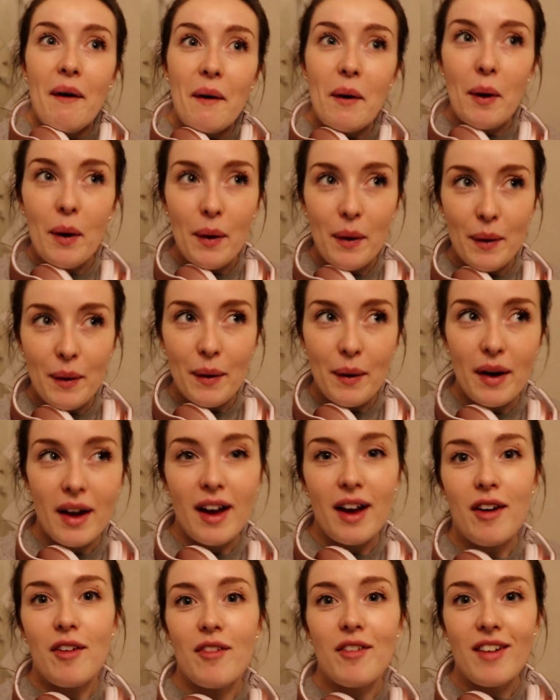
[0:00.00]

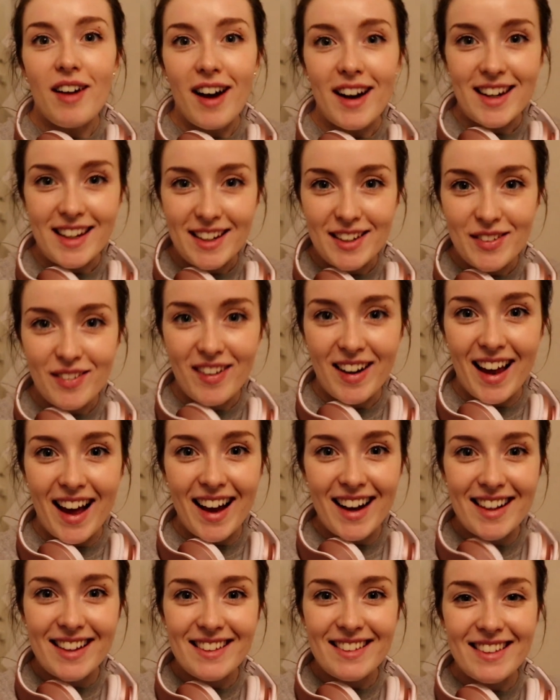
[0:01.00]
I need to
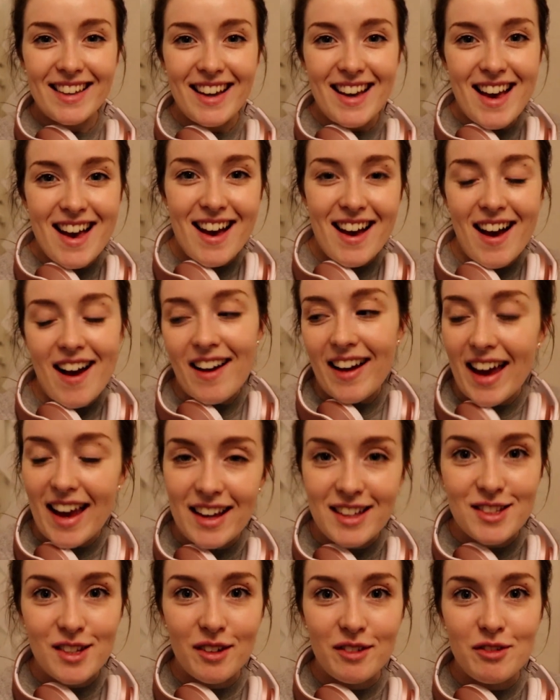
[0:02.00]
relax.
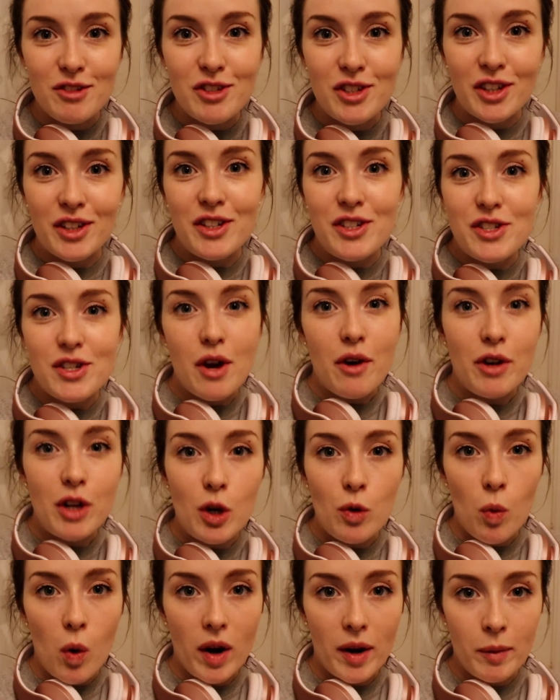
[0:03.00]
Okay, so I'm just gonna show
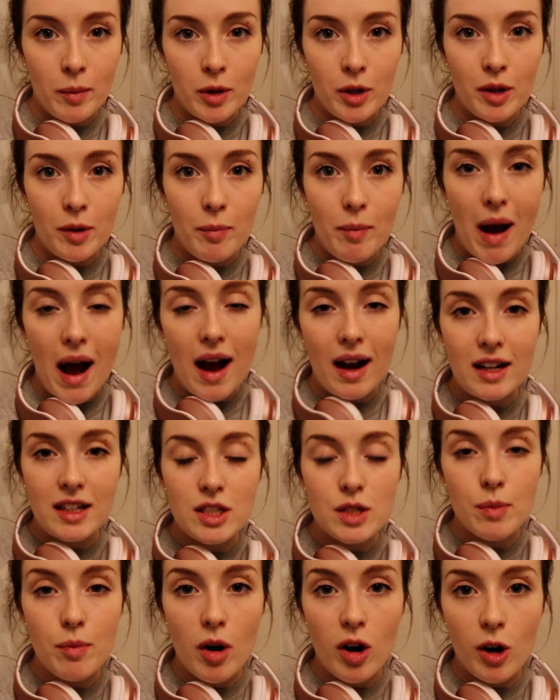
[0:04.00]
you what I'm gonna
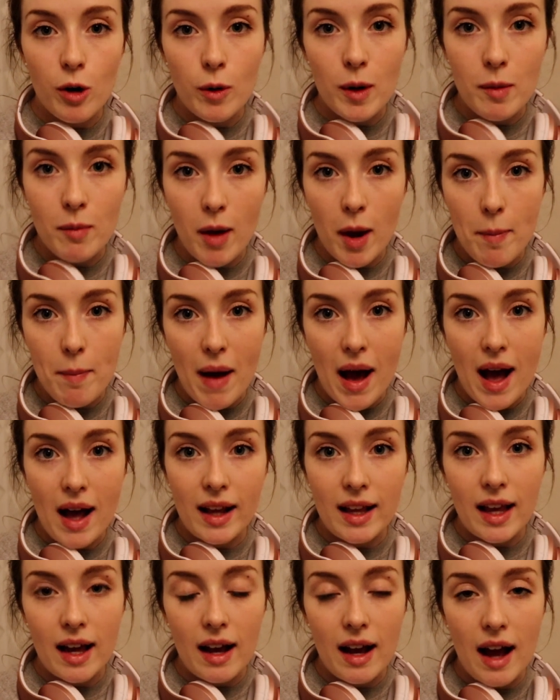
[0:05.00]
pack tomorrow in my
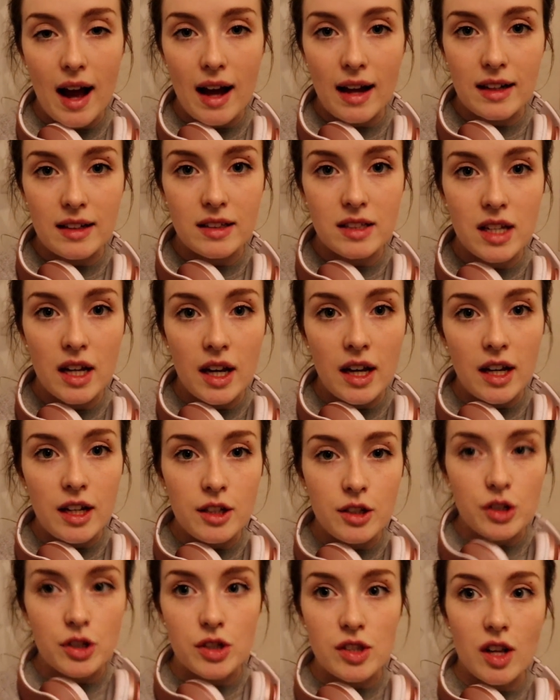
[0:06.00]
bag, and
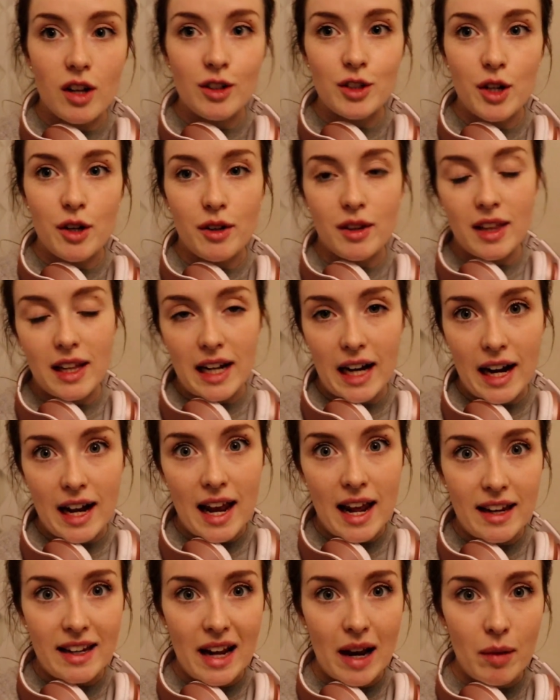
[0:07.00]
just I'll show you that I
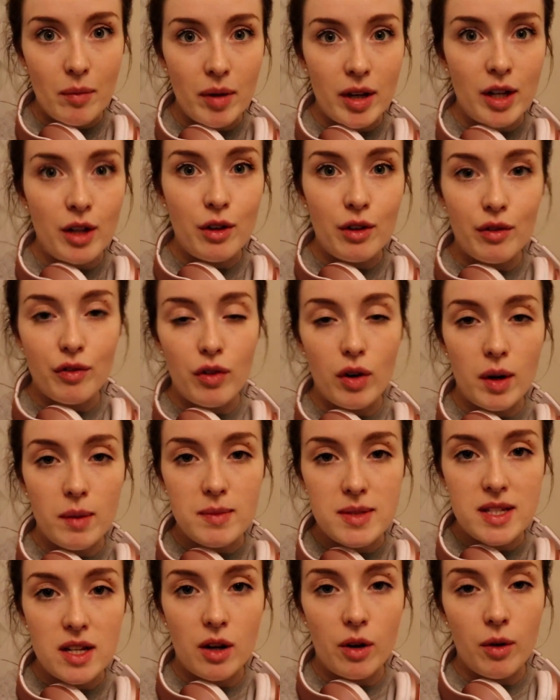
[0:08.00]
laid out my
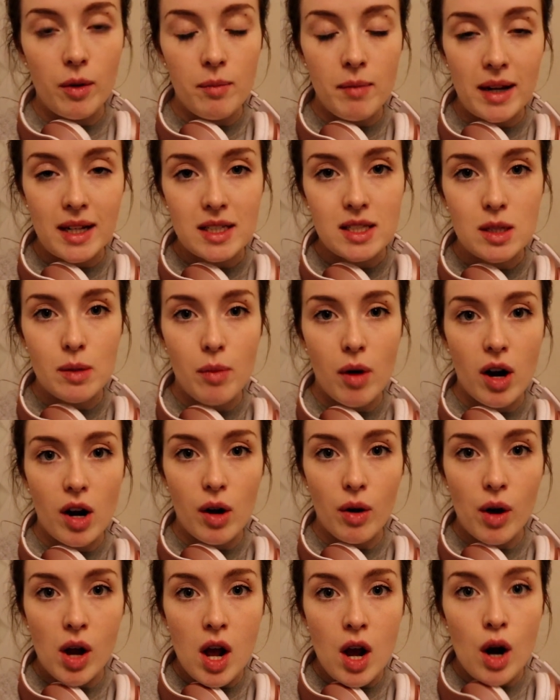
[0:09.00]
uniform, so it makes
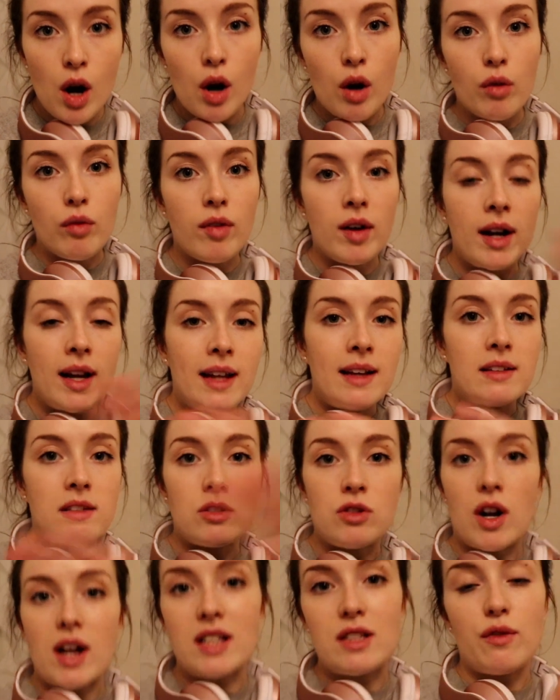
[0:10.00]
tomorrow really
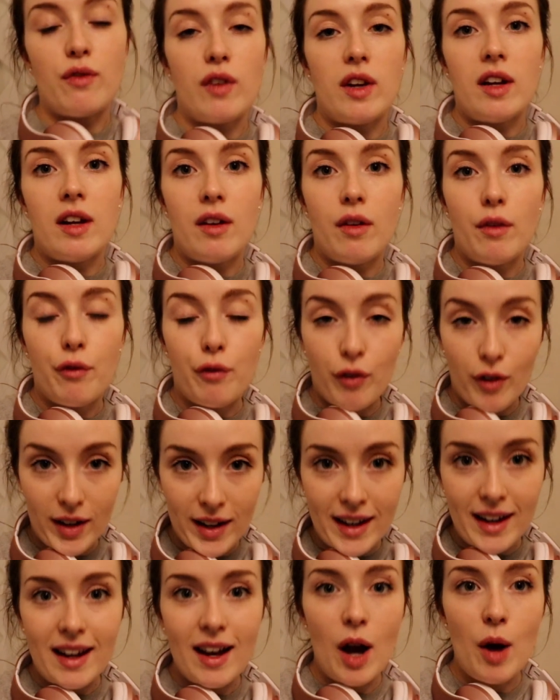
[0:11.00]

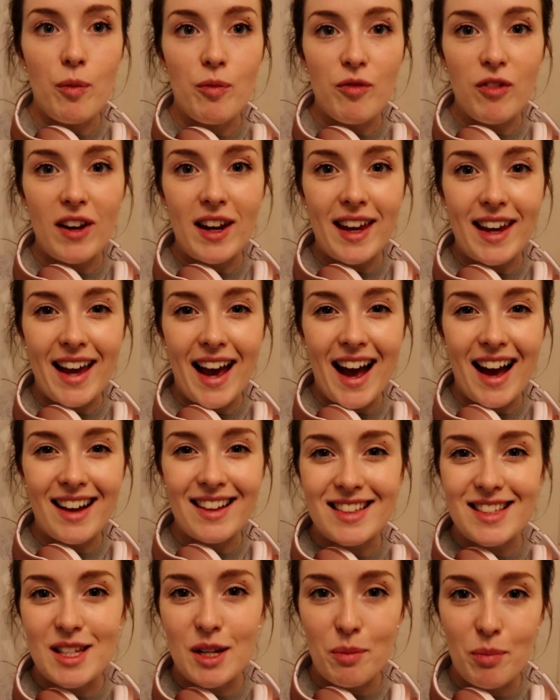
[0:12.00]
stress-free, hopefully,
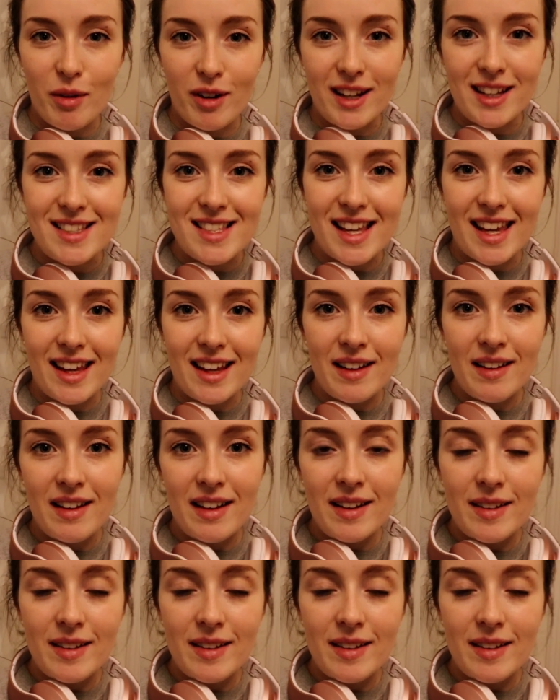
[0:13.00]
and super easy.